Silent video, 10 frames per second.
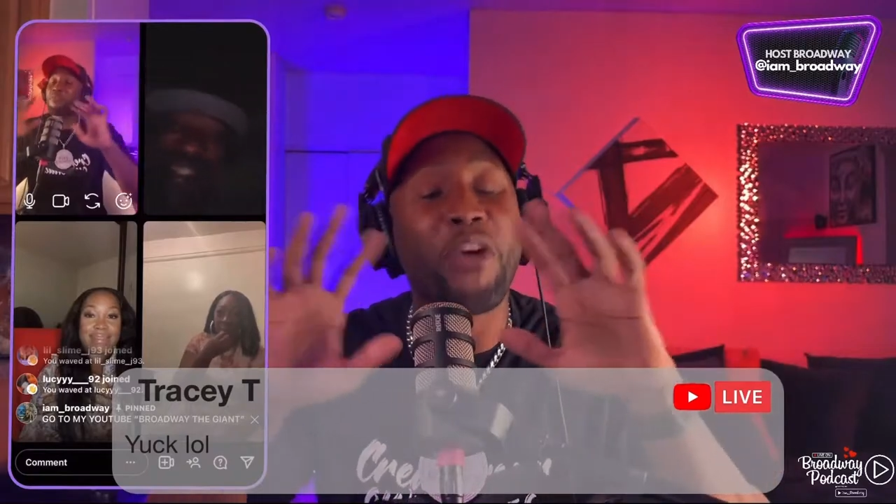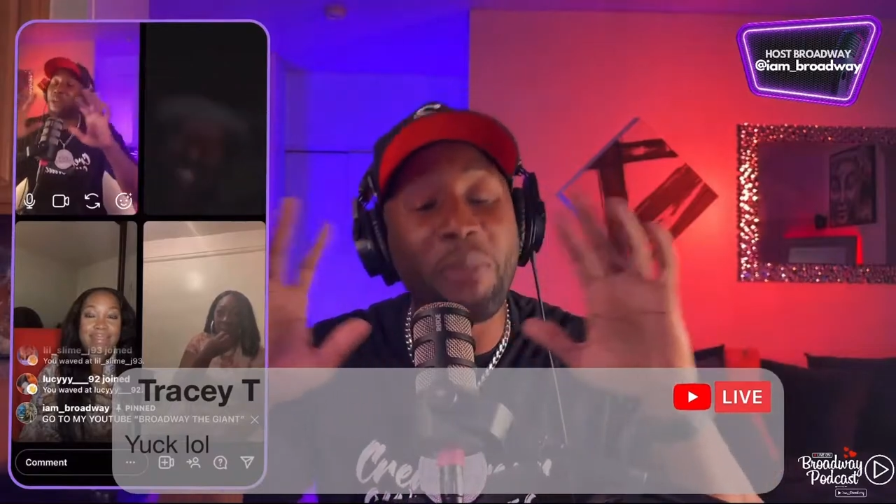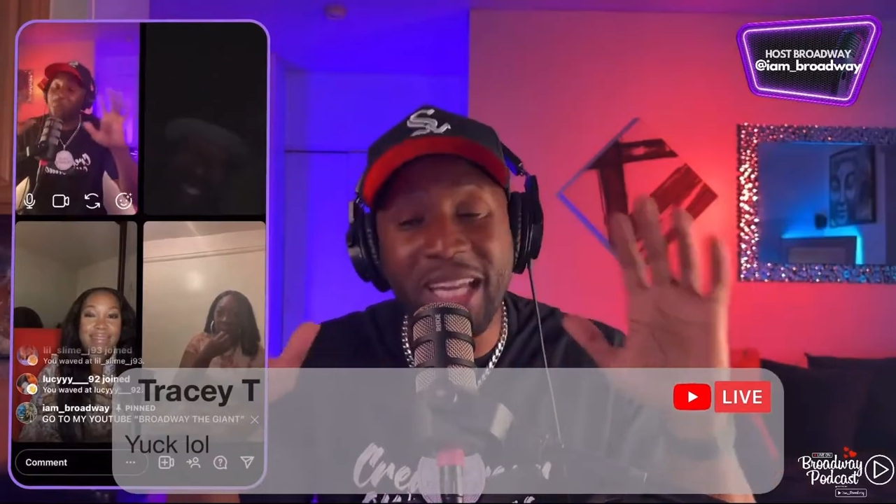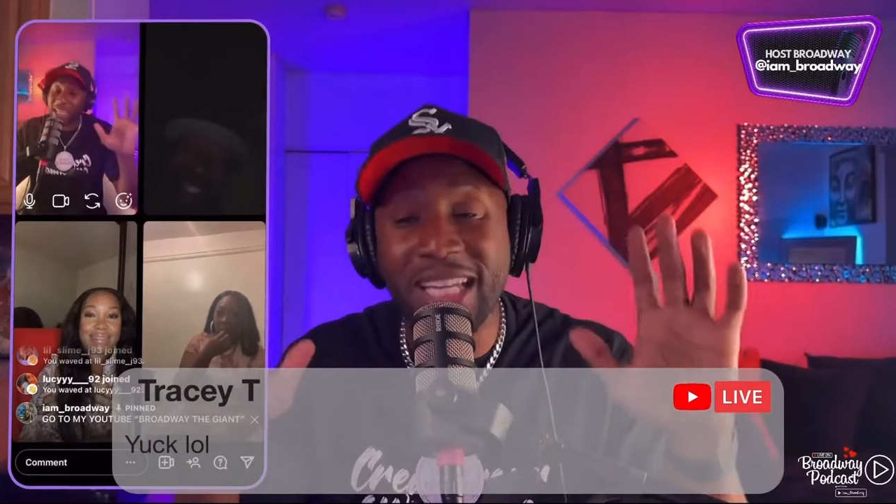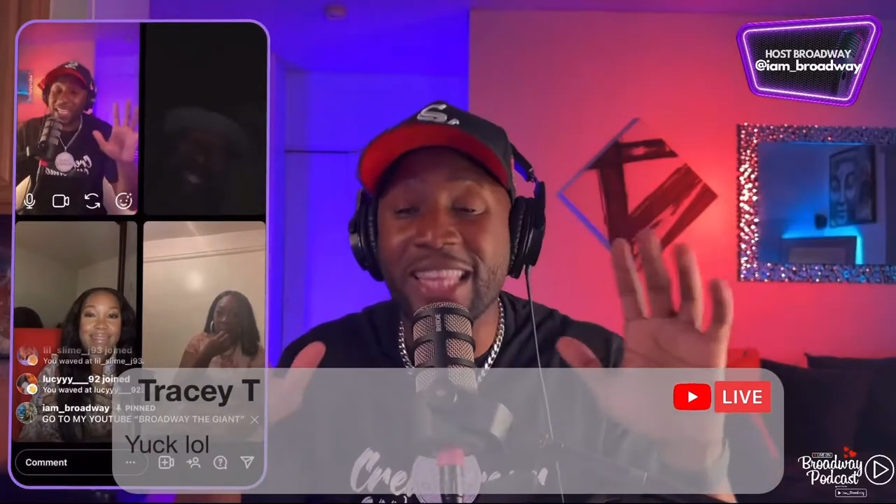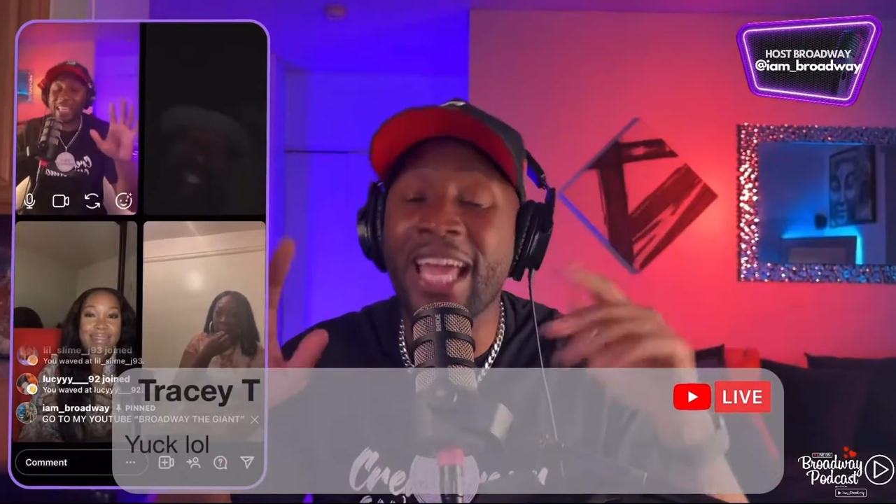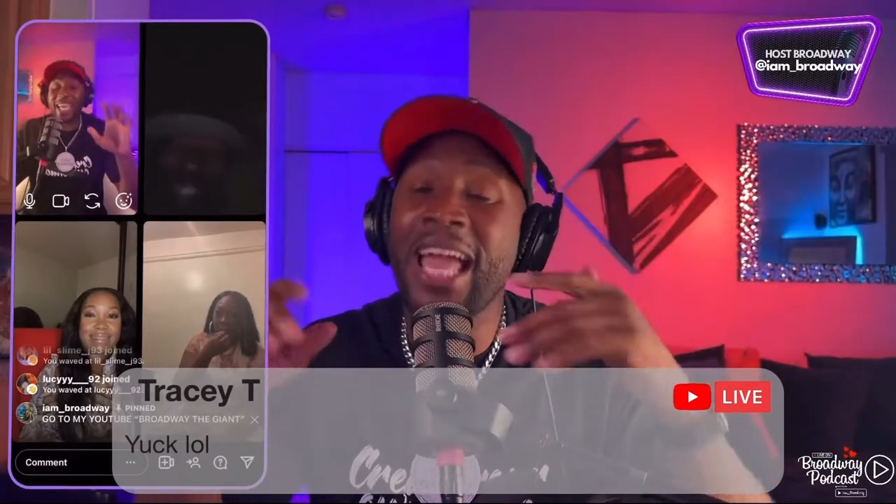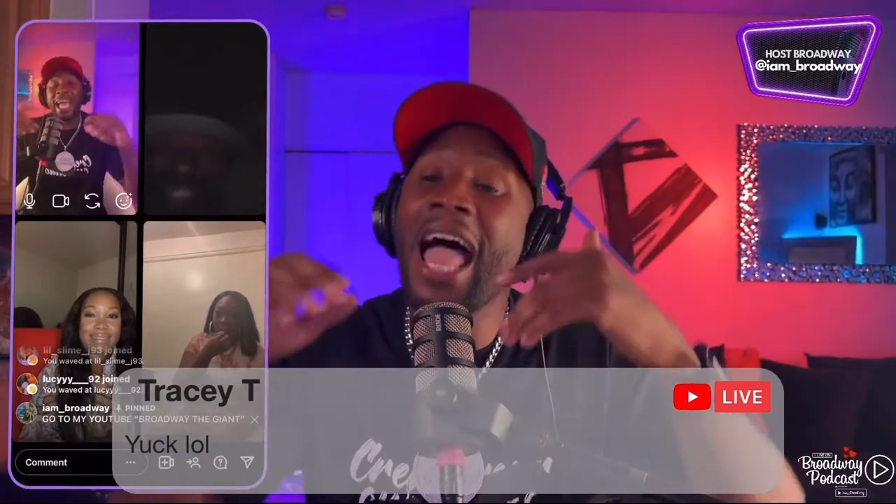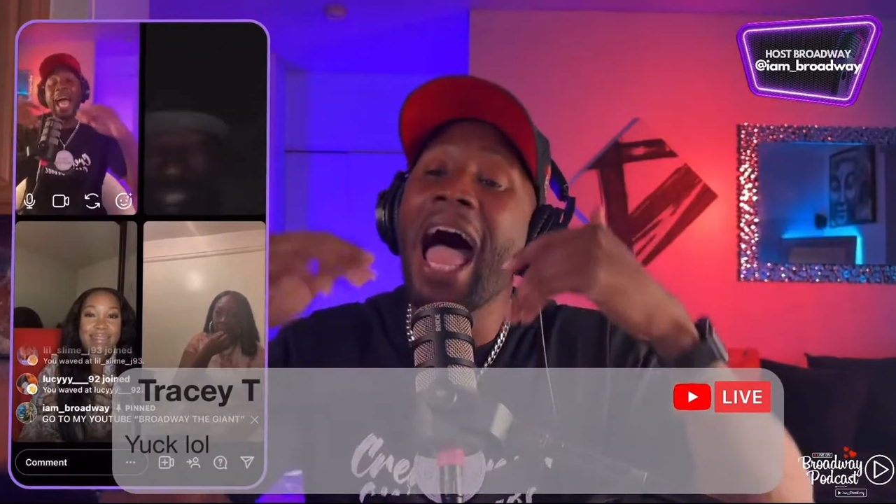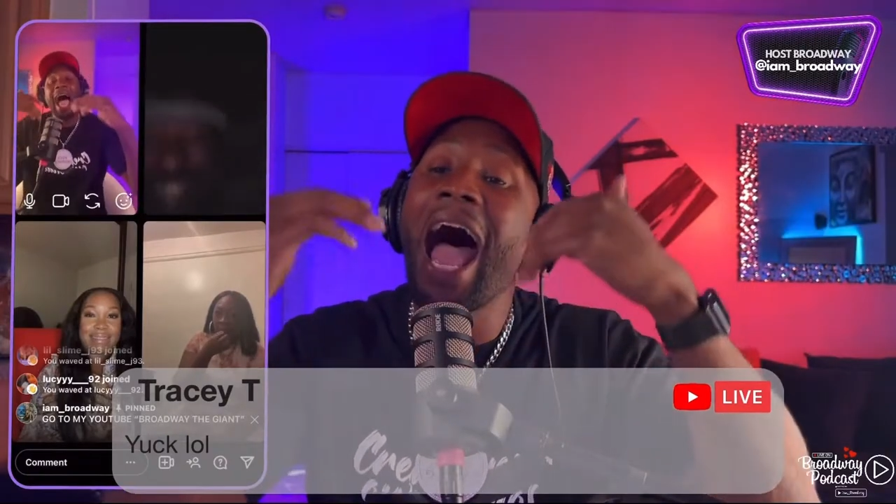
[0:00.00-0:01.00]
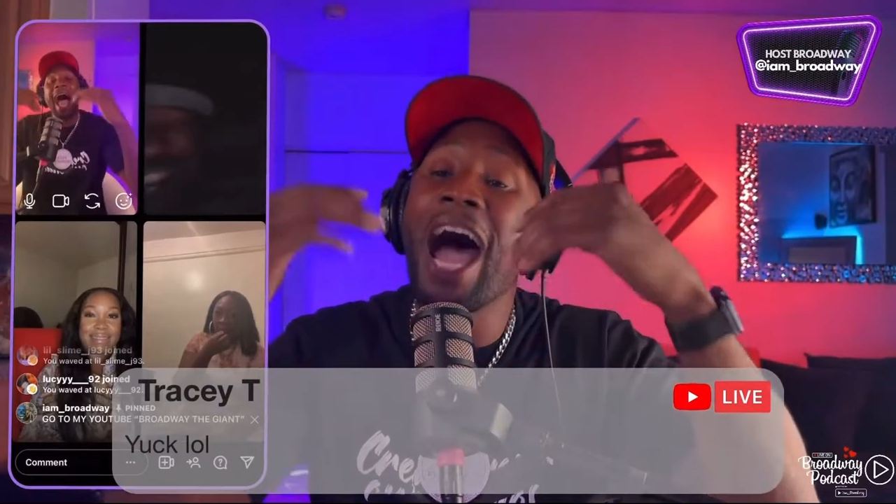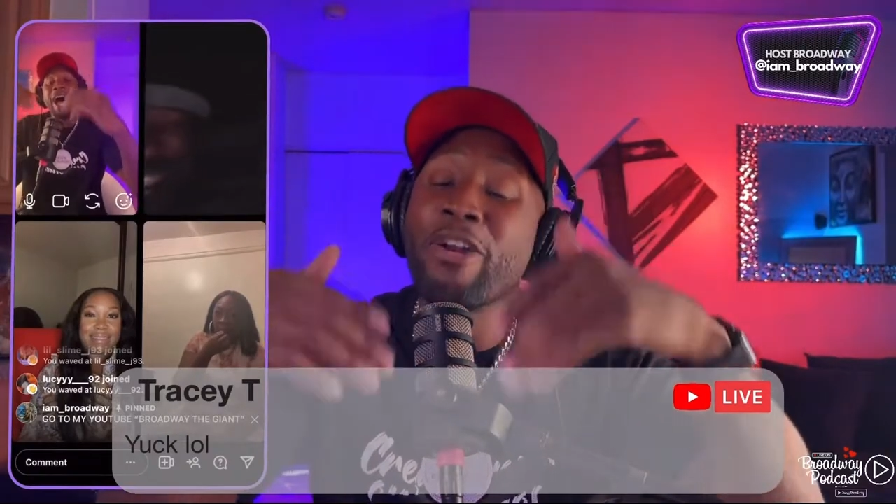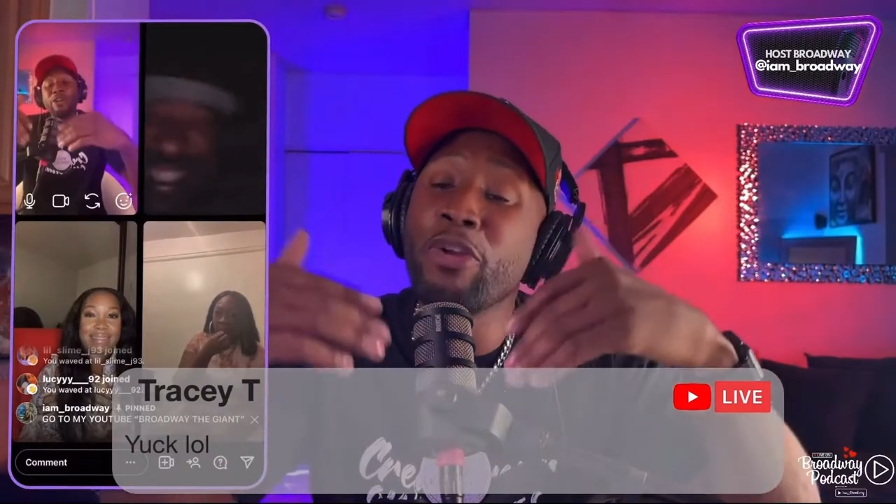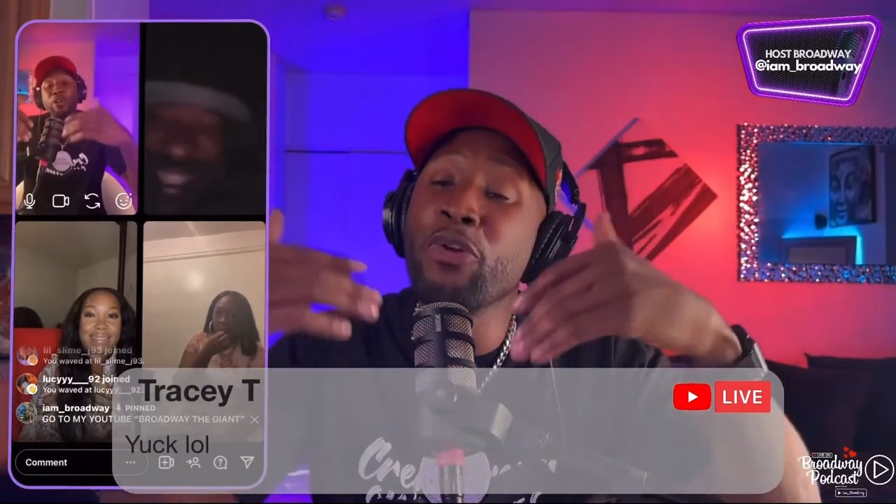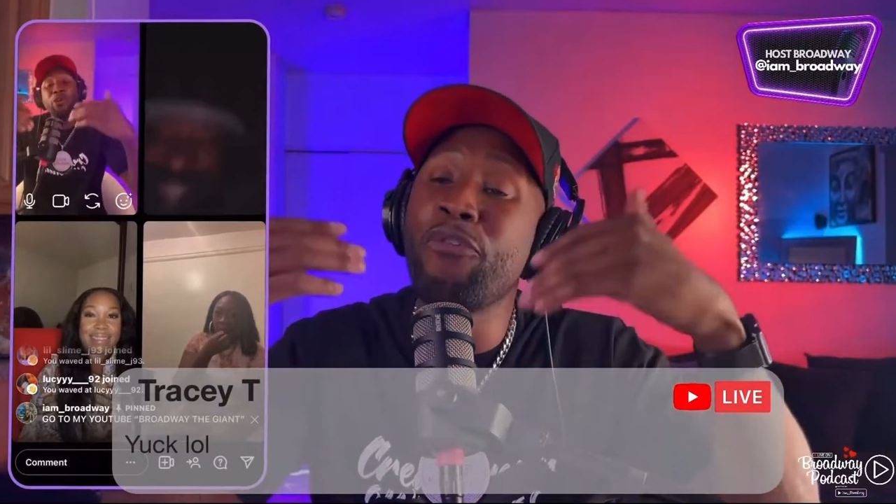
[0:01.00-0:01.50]
get there, how
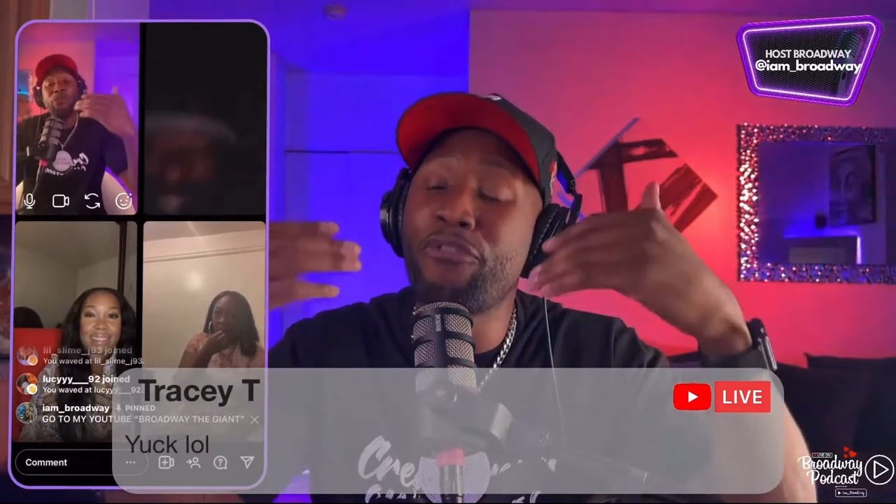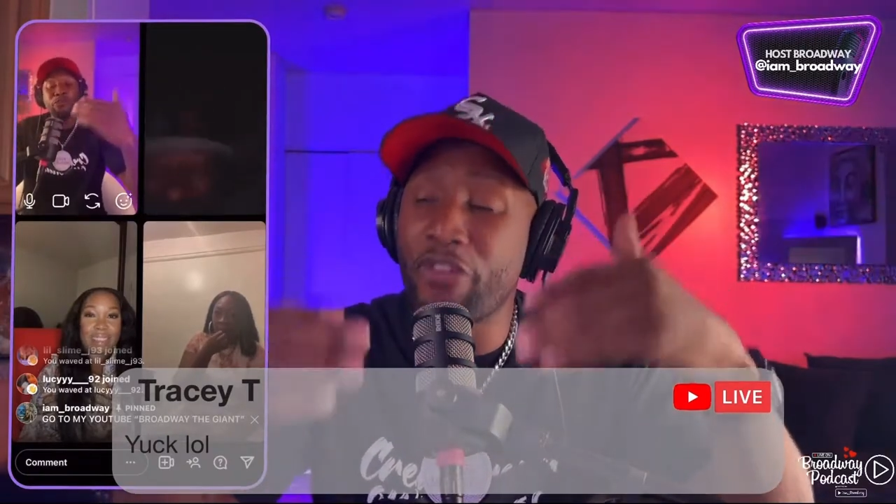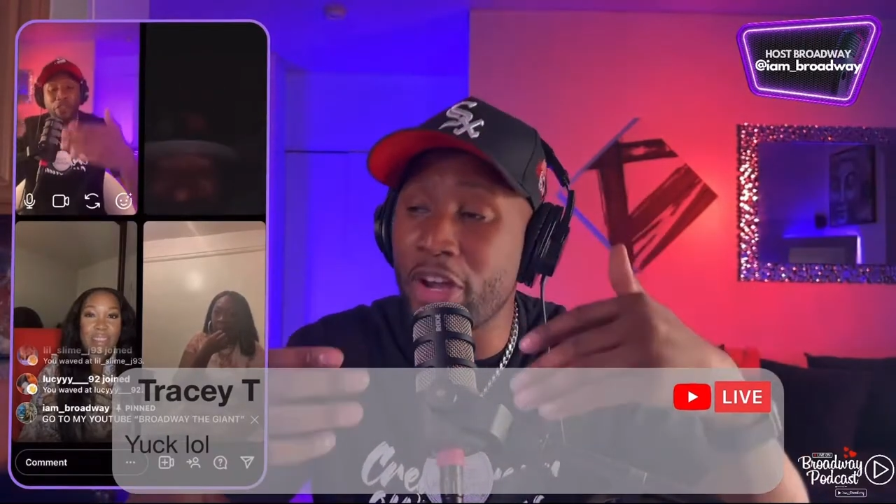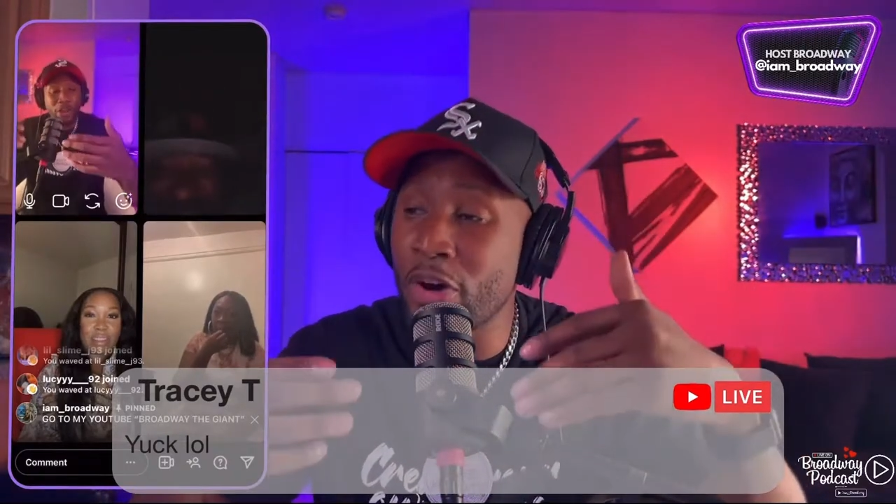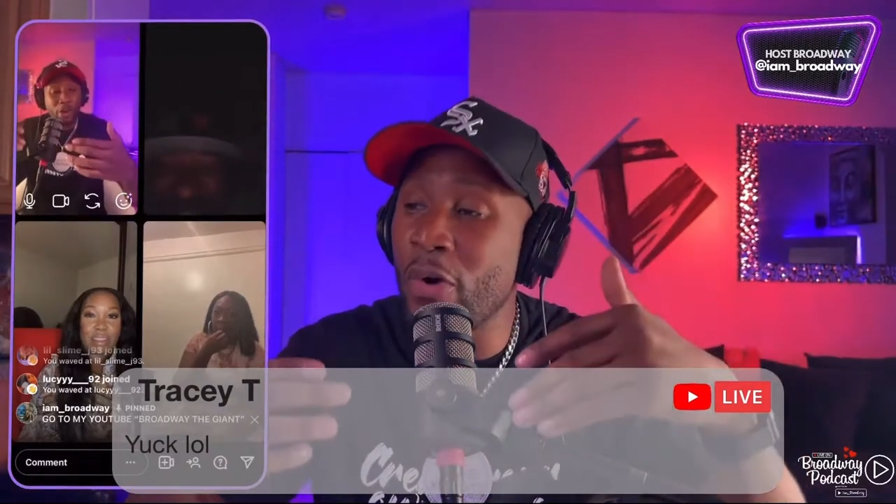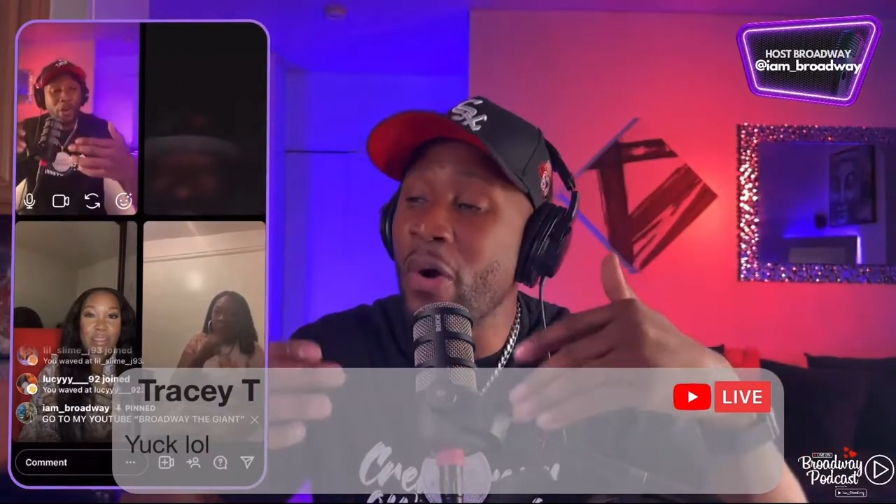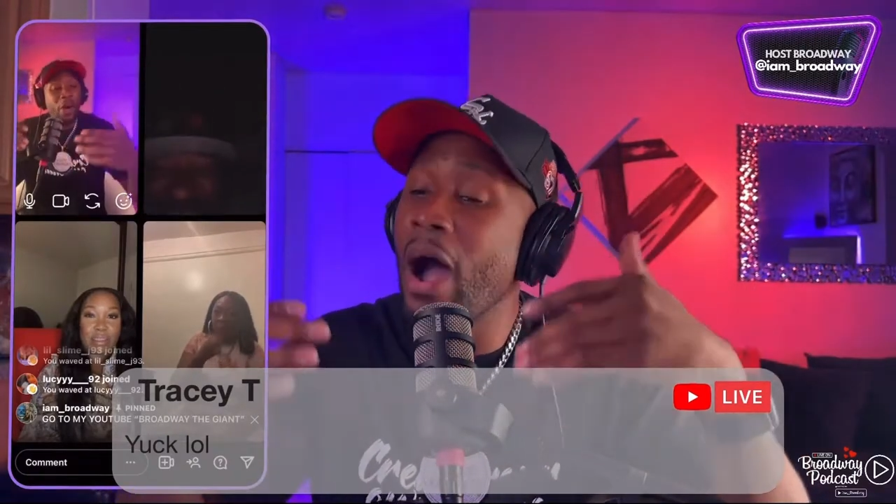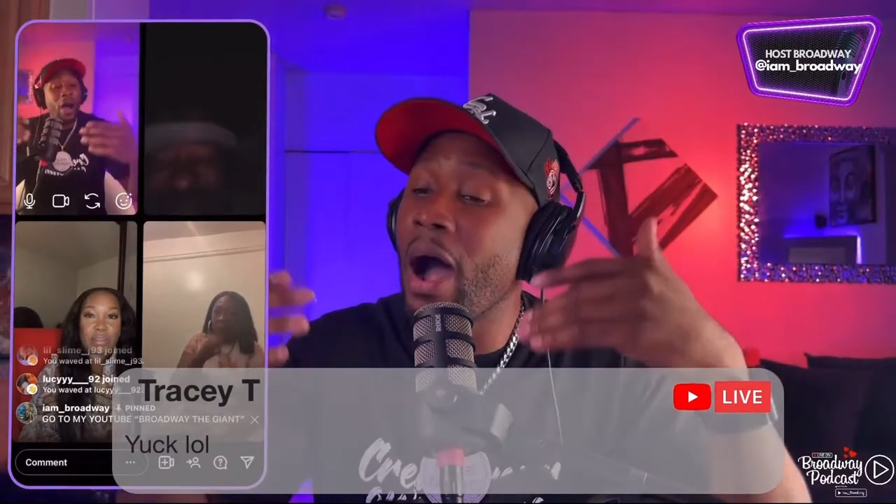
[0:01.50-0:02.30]
do you feel